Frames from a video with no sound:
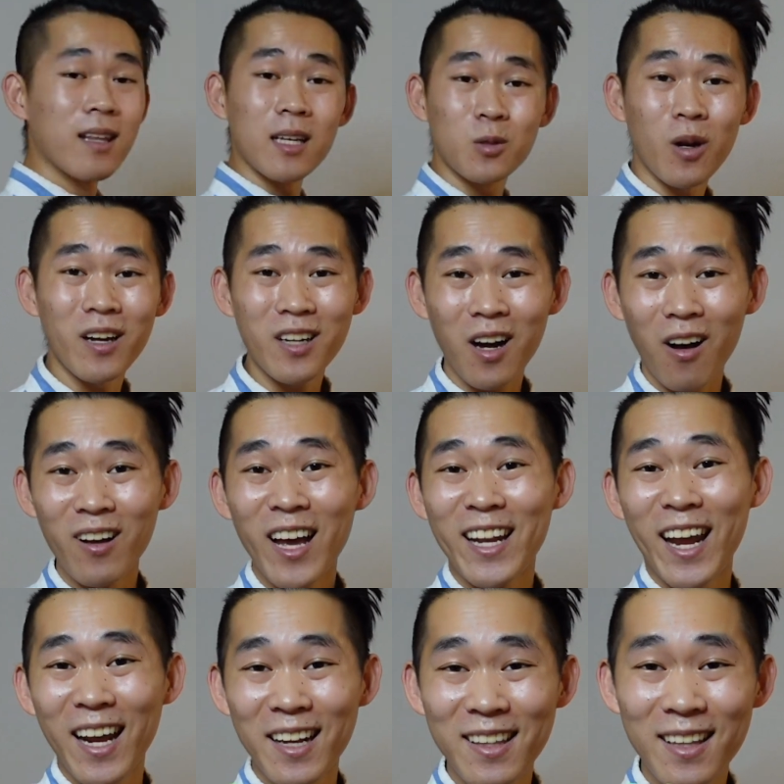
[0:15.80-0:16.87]
That's what I call
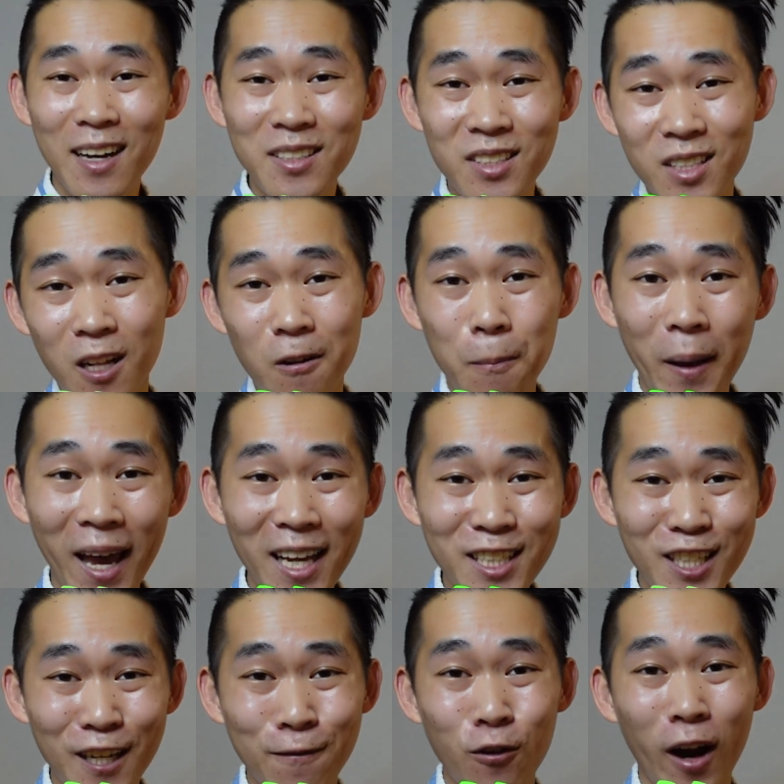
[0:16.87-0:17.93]
an $80,000
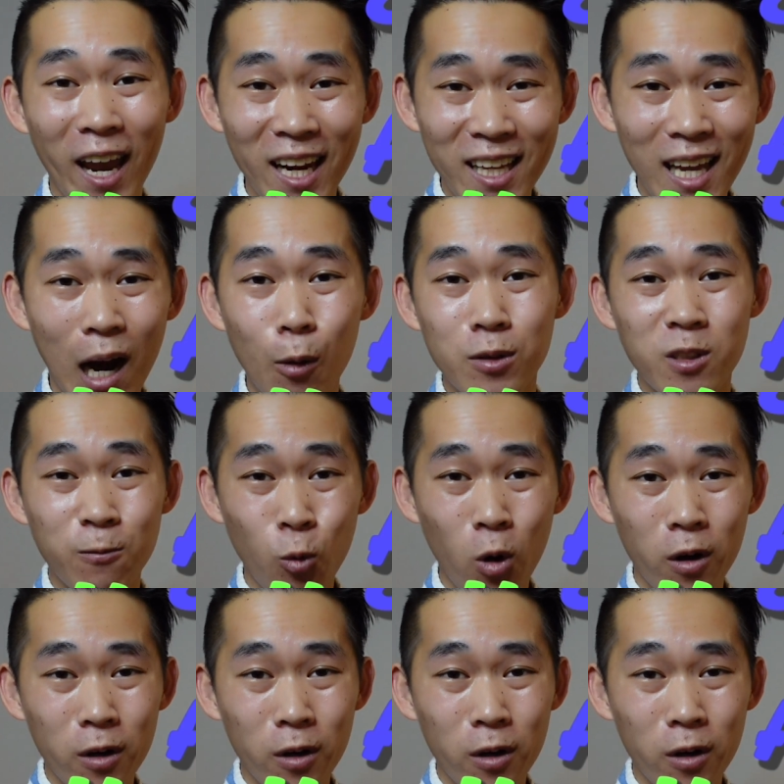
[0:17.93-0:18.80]
paycheck for 80 hours of